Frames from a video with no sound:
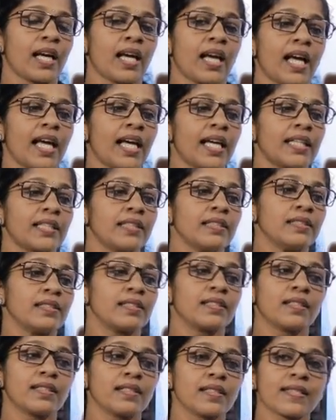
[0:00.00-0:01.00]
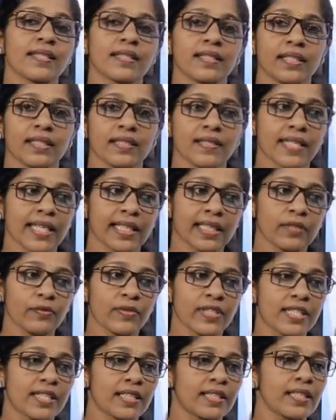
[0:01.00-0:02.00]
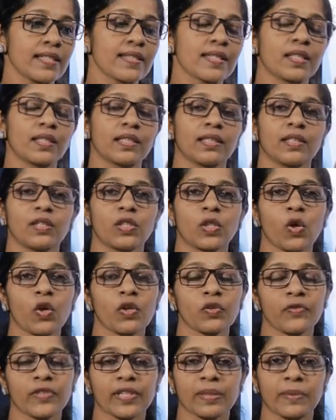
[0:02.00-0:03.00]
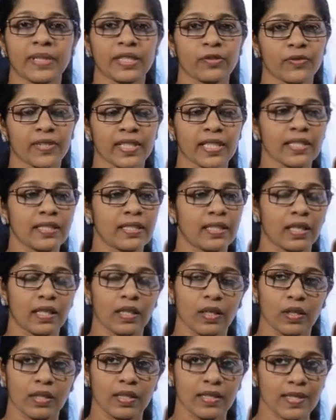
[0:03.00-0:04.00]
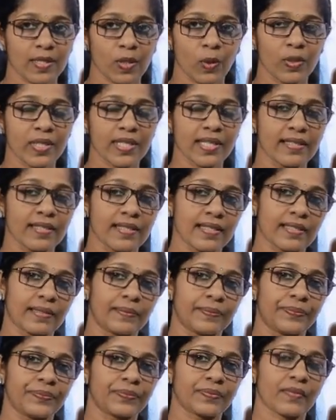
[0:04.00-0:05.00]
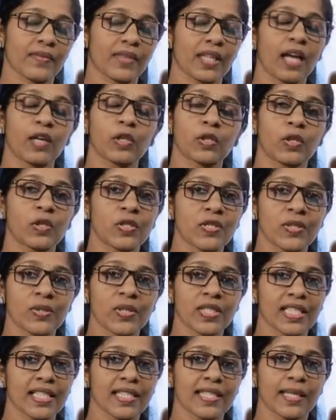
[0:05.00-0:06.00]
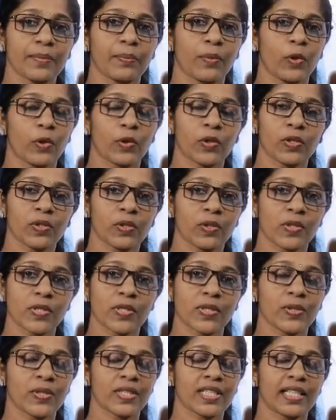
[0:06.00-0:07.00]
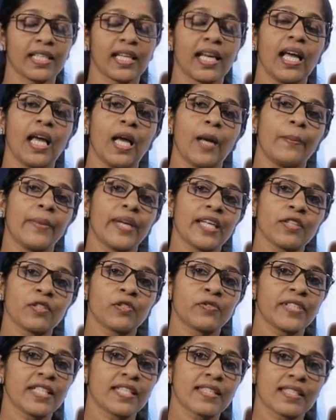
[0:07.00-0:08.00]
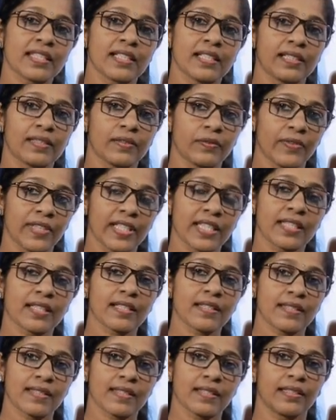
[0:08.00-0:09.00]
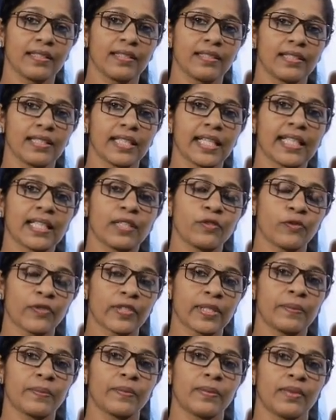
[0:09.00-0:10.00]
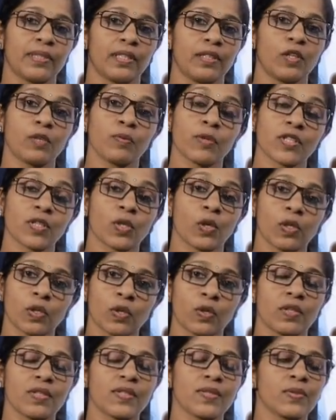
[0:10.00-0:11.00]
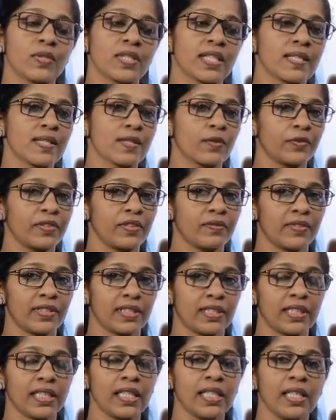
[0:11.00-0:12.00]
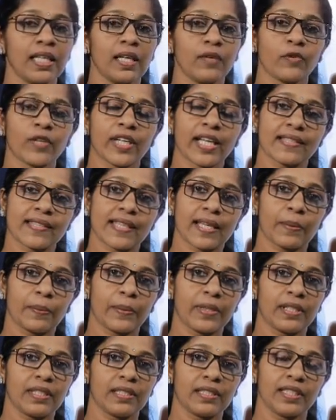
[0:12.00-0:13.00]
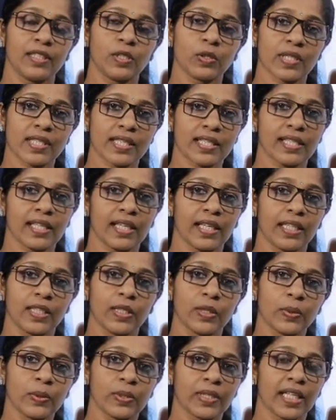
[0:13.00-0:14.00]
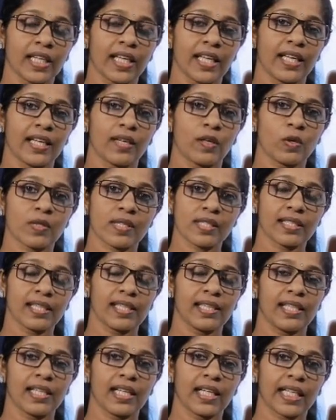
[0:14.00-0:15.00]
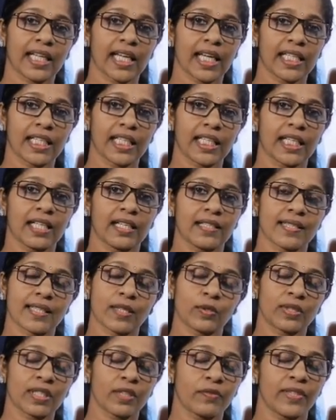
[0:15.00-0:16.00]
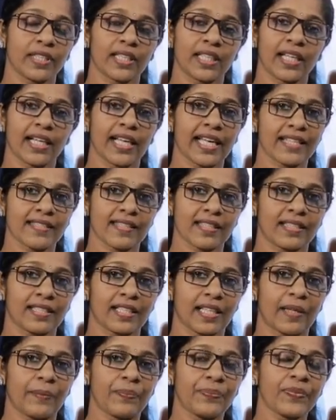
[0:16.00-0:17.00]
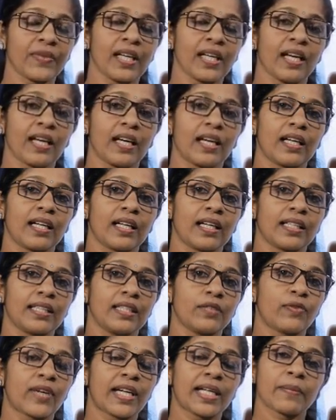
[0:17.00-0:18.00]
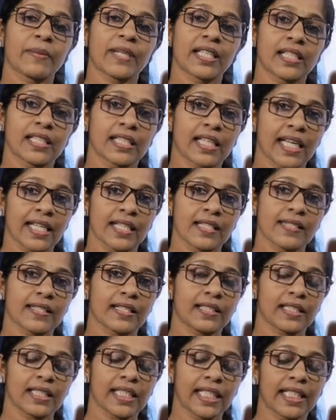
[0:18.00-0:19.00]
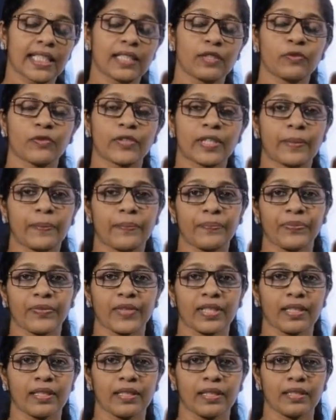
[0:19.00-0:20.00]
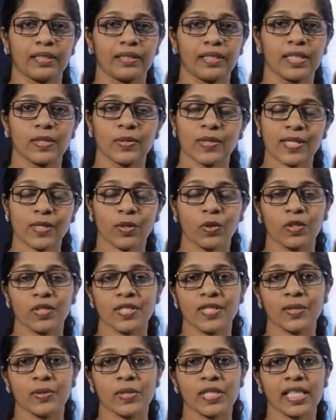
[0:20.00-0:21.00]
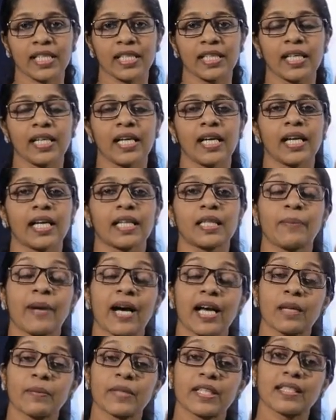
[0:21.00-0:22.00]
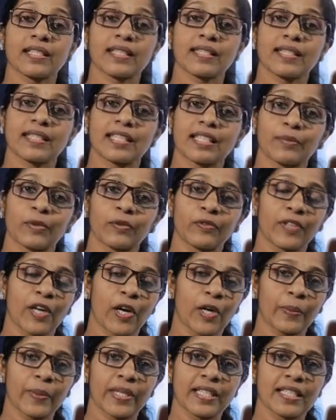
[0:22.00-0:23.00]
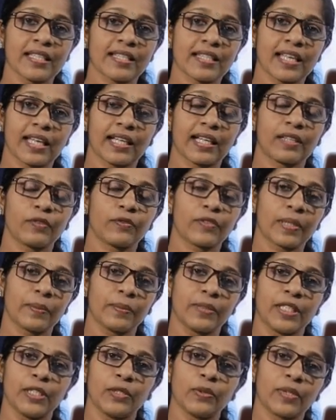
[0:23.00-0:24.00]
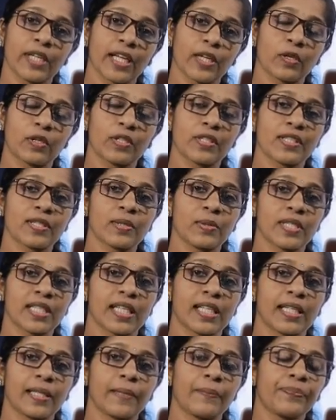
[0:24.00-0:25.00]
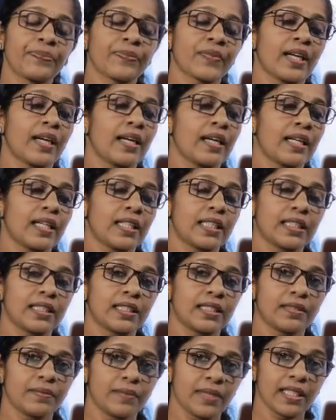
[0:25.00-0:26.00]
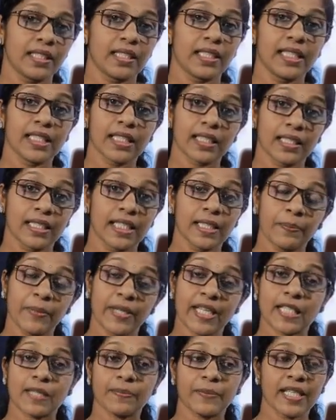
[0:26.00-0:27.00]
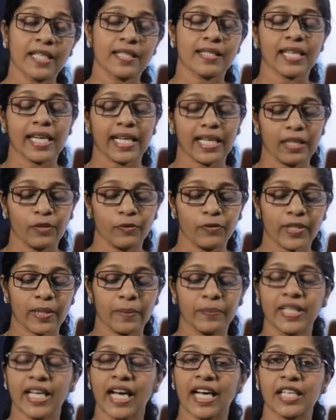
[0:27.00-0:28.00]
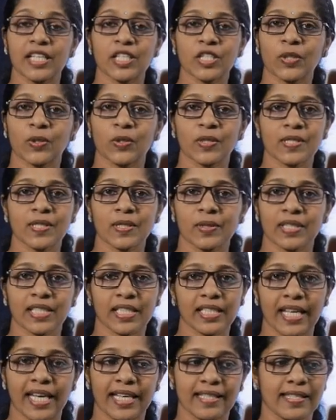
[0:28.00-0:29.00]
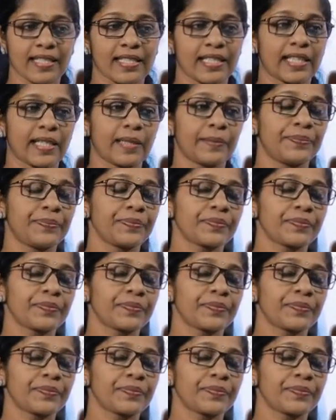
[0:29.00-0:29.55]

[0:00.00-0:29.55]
And the second feature is drawn from different sources. Our constitution is a borrowed constitution. Many of its features taken from almost all constitutions of the world. For example, USA, UK, Australia, Canada, South Africa, etc. The fundamental rights are taken from the US Constitution. The parliamentary system of government is taken from the UK Constitution. The DPSP is taken from the Irish Constitution, etc.